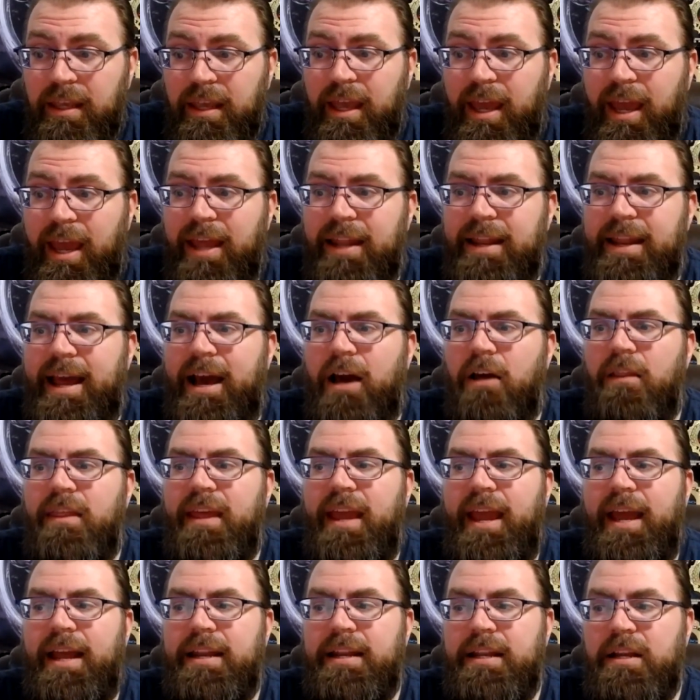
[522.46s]
and now they
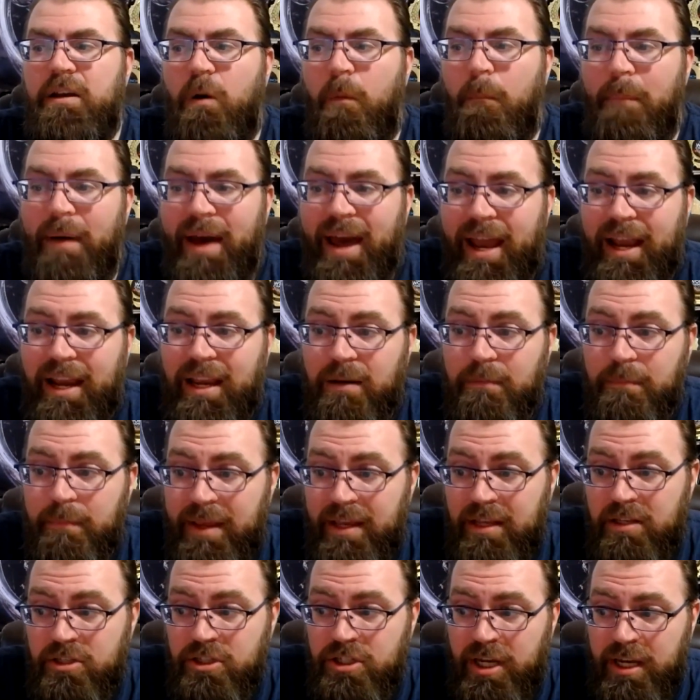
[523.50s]
had to go back and
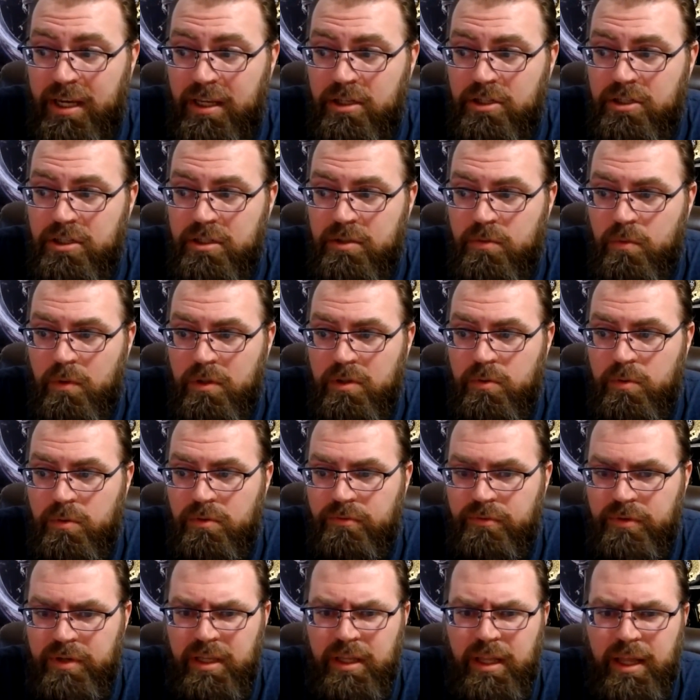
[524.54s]
make changes once we
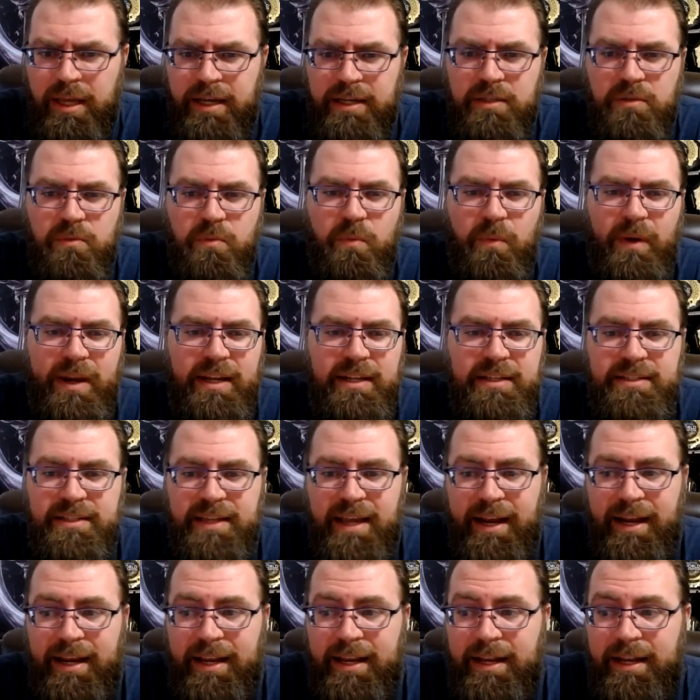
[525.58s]
realized, wait a
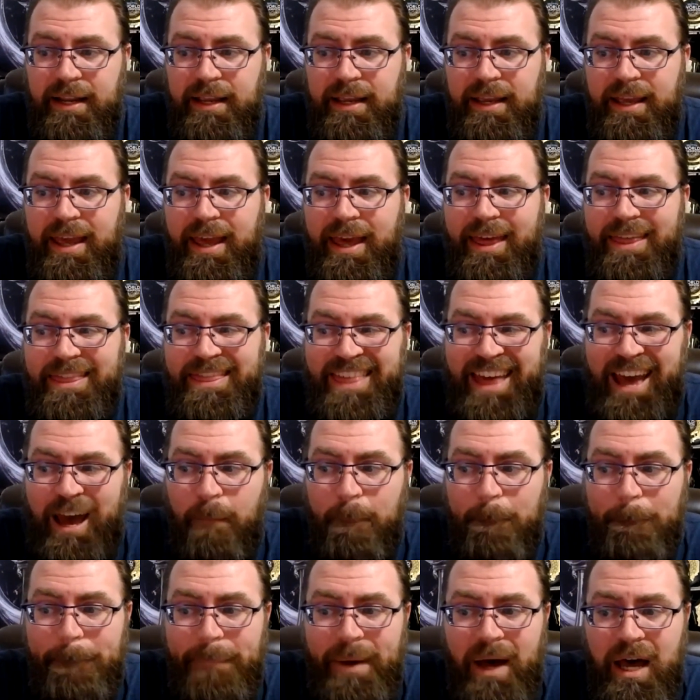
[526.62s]
second,
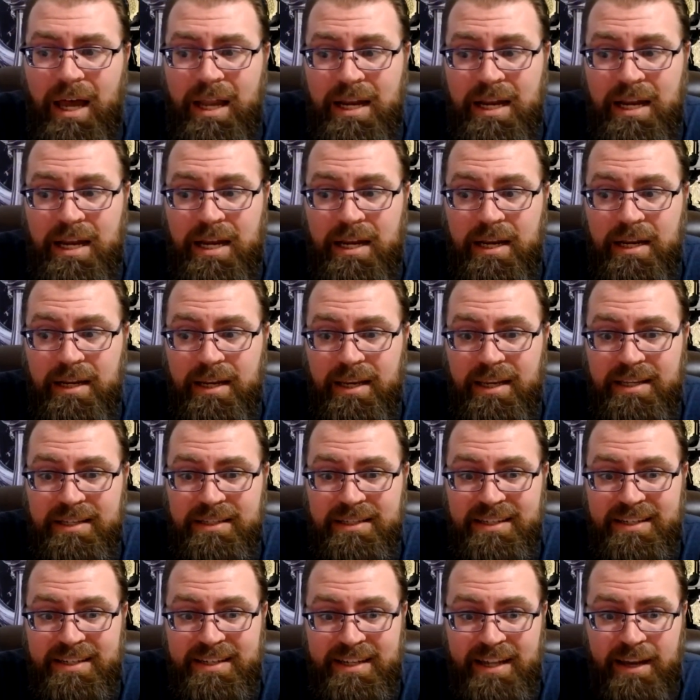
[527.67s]
that button
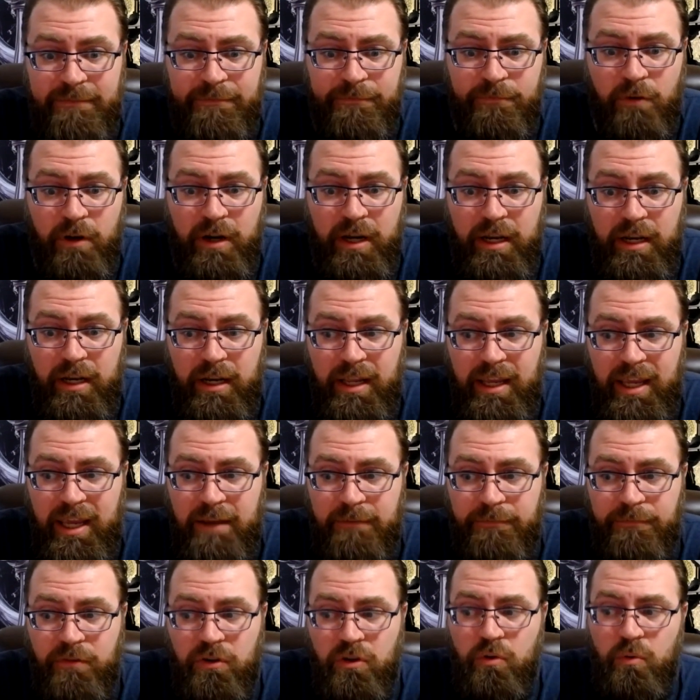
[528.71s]
is different
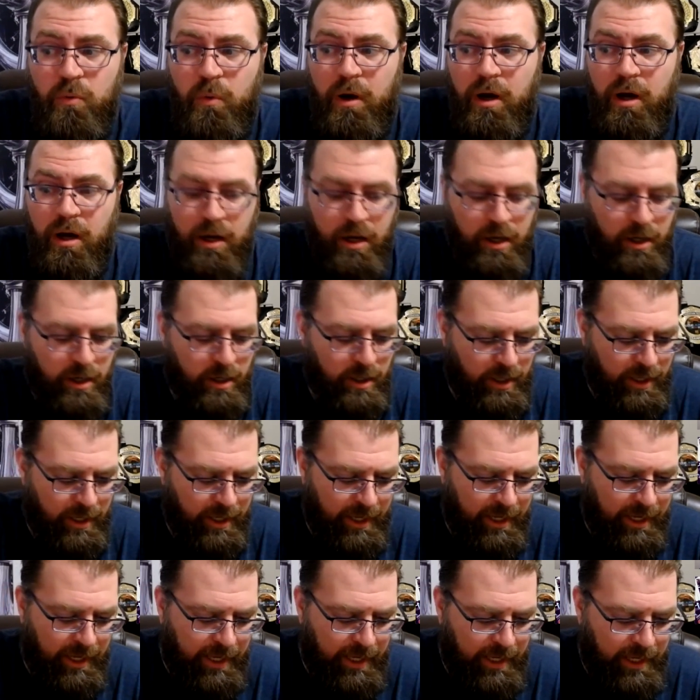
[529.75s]
if you are
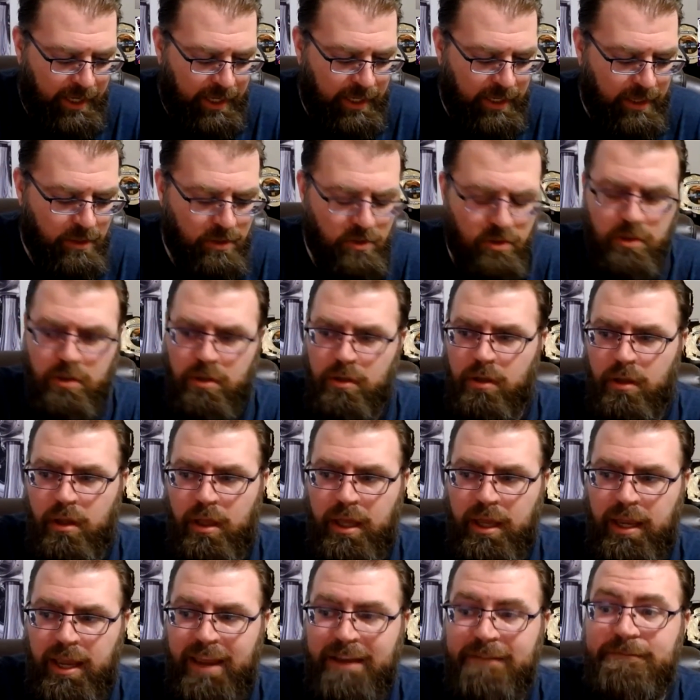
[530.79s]
a
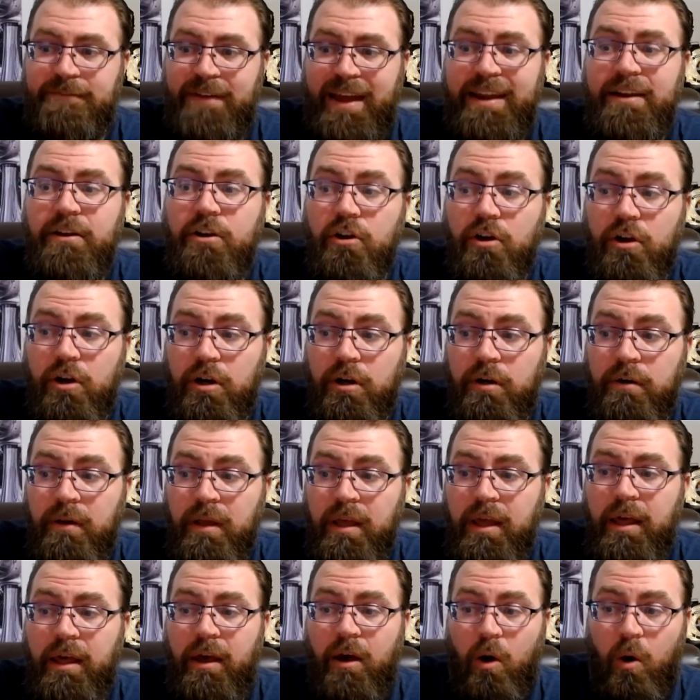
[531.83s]
vendor
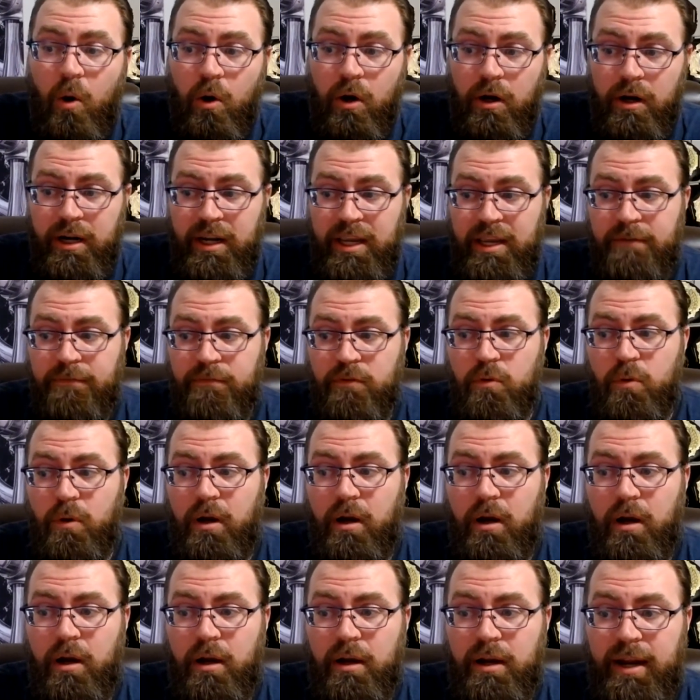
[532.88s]
or if you
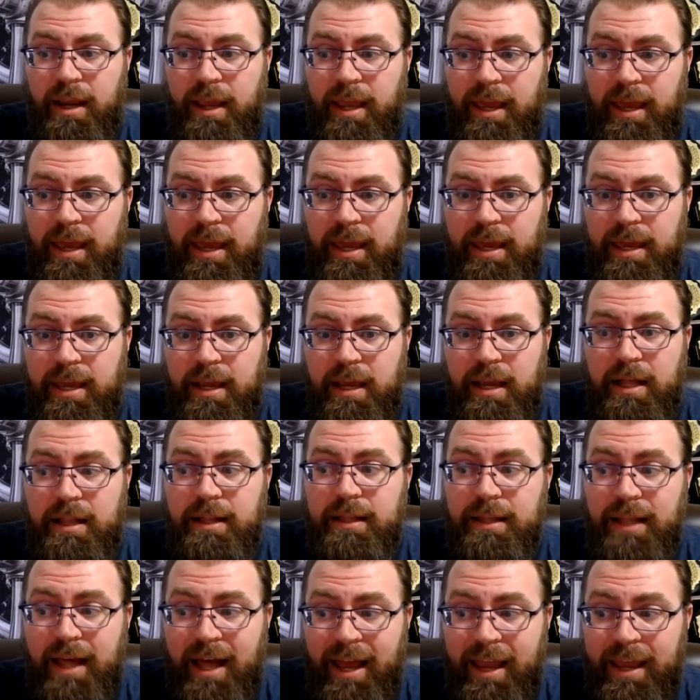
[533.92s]
are a
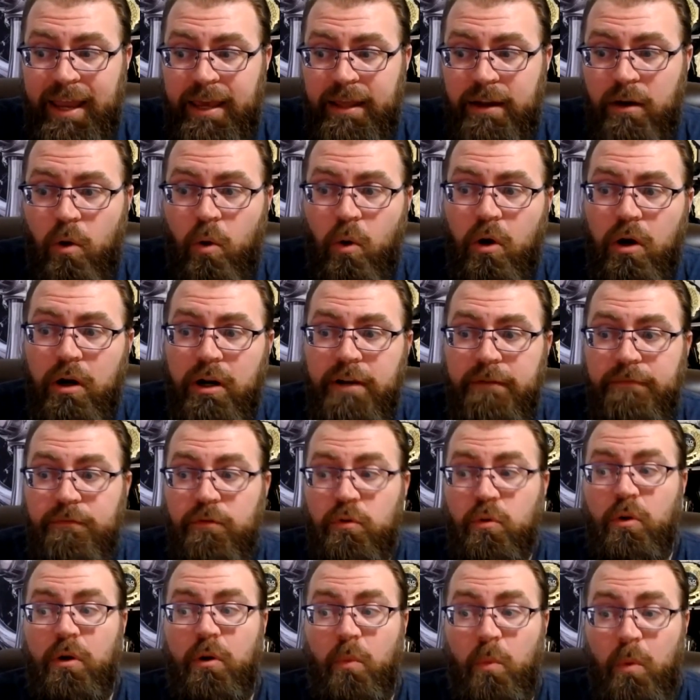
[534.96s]
client or if
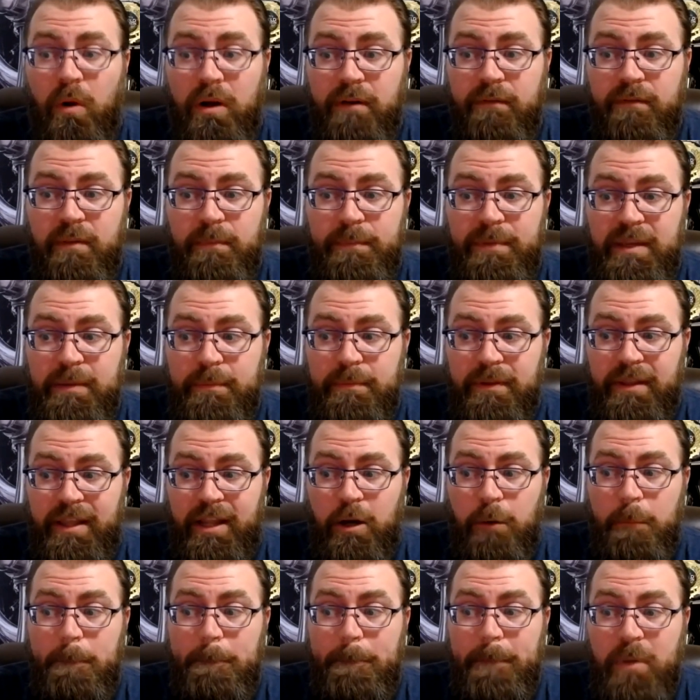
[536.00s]
you are one of the people that
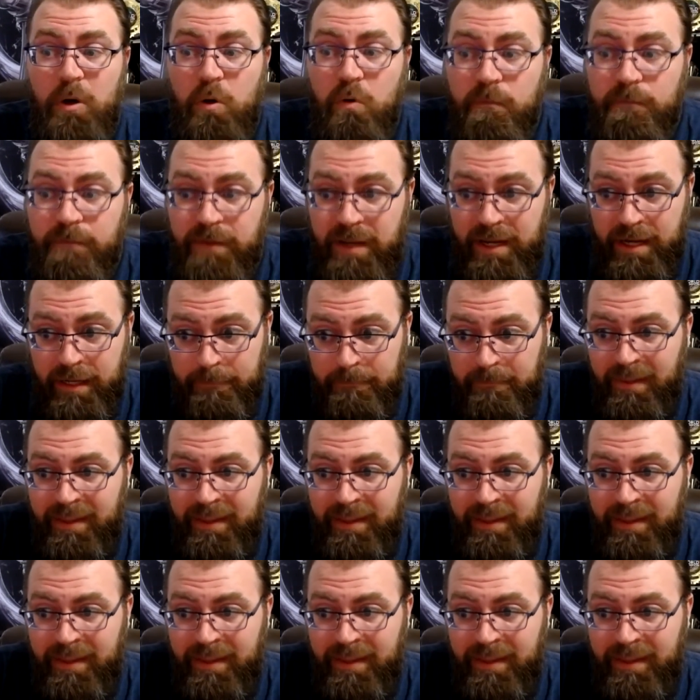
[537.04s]
are moving.